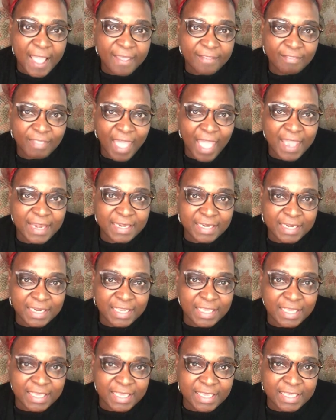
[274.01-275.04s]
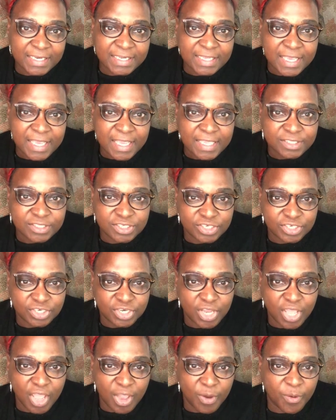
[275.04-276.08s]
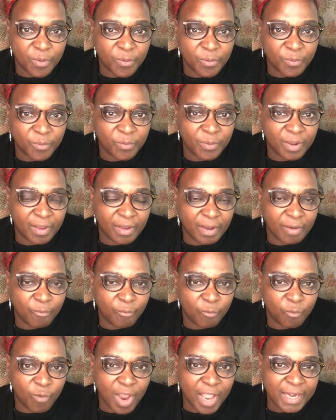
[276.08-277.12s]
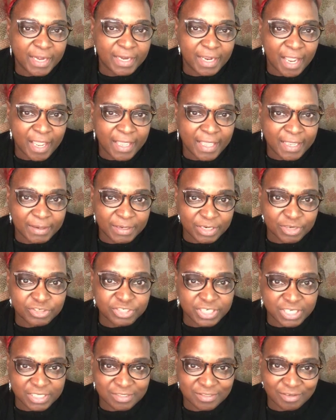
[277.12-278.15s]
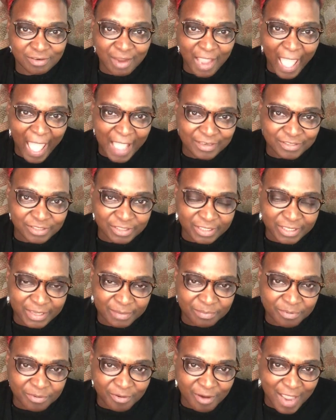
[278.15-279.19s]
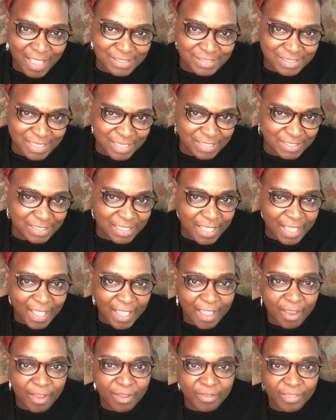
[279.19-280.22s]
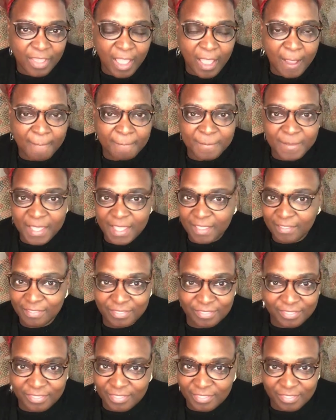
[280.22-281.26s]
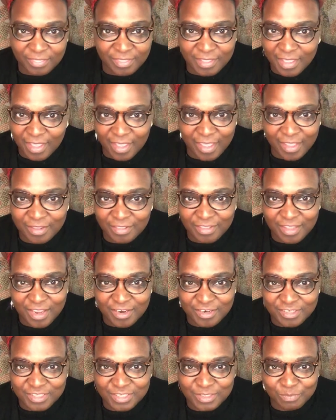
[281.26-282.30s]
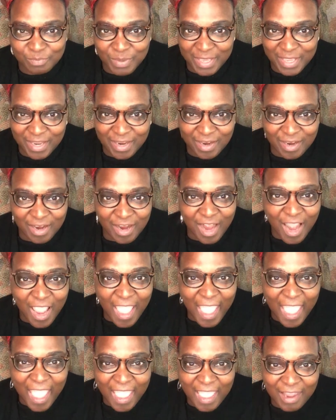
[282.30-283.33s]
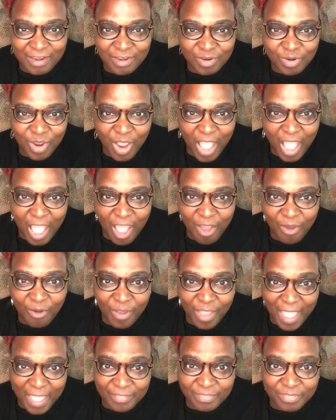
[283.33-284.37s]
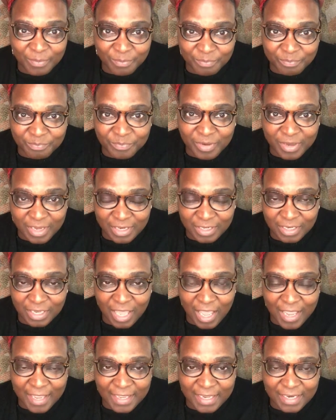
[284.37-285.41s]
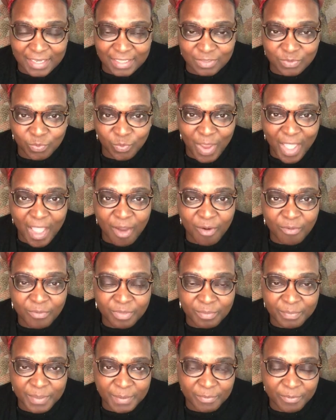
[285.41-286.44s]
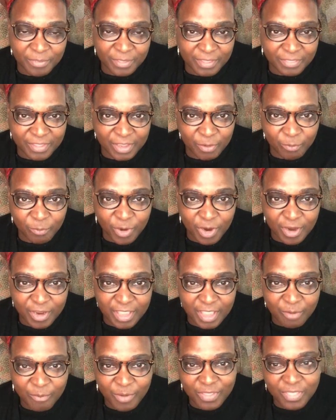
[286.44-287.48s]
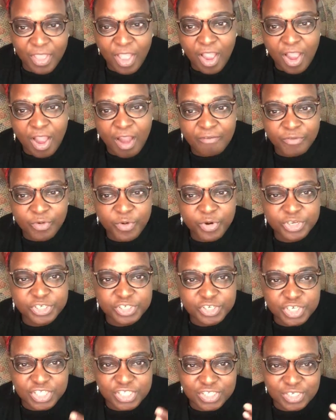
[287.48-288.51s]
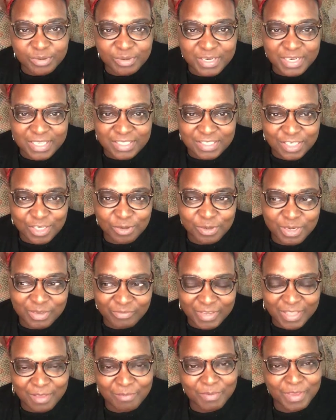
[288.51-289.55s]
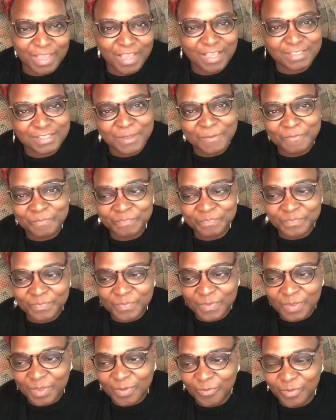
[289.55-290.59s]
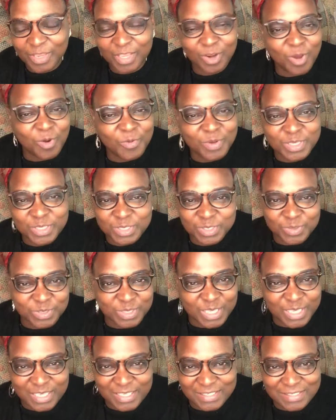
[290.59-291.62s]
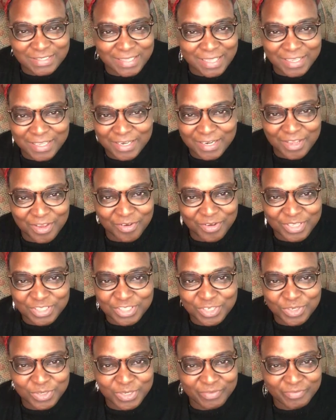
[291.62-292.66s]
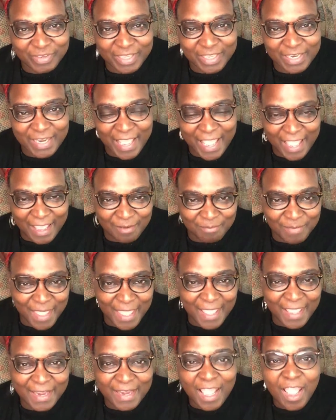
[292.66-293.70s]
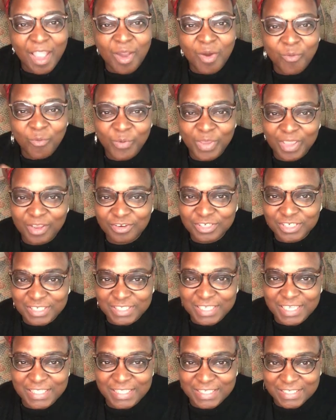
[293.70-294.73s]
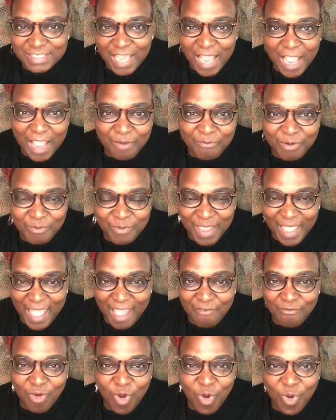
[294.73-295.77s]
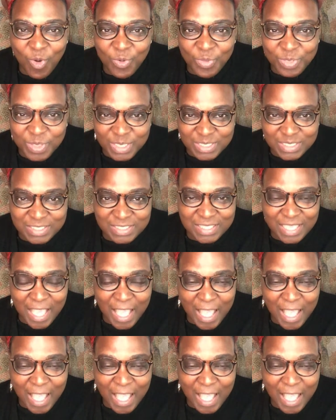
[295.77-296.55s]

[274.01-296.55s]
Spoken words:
that need to know what energies are actually present in their sphere, and the client as well, the people that they're working with. Of course, you can do it intuitively because we can always do things, intuitively and handmade. We are just in the time where we have all this